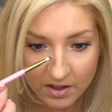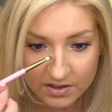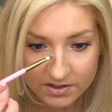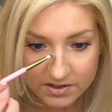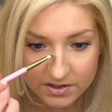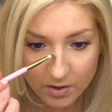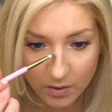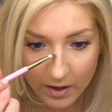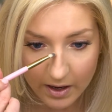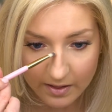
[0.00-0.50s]

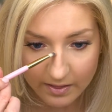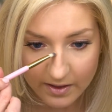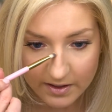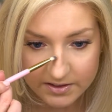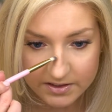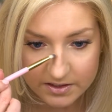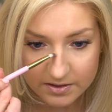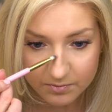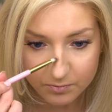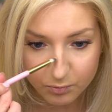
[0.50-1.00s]
So I
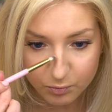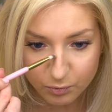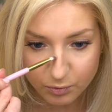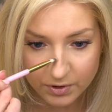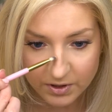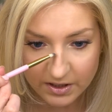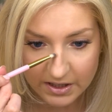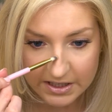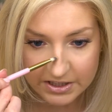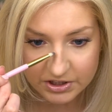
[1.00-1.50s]
like to
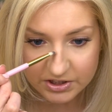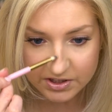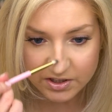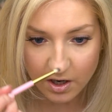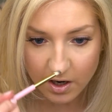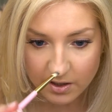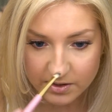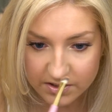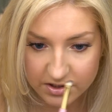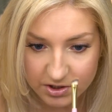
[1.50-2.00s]
really just
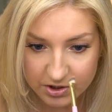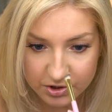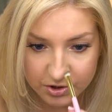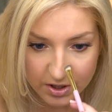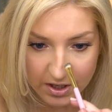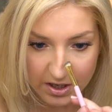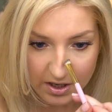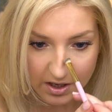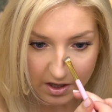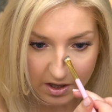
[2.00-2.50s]

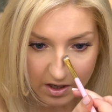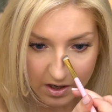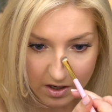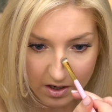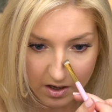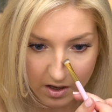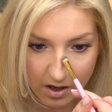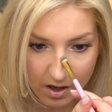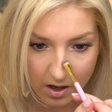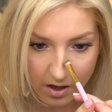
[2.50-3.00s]
concentrate it
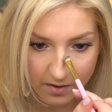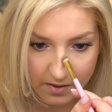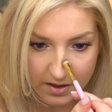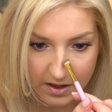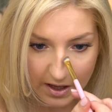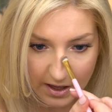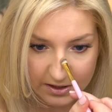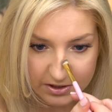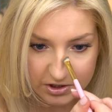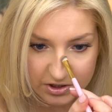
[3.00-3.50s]
on
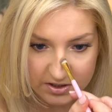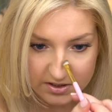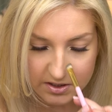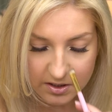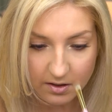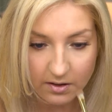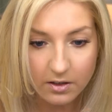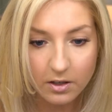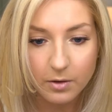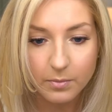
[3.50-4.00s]
the edges a
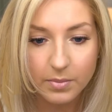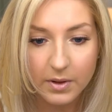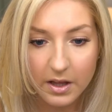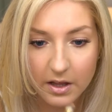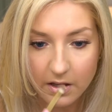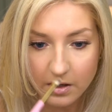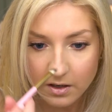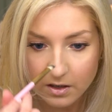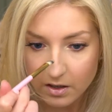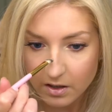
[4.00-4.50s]
little bit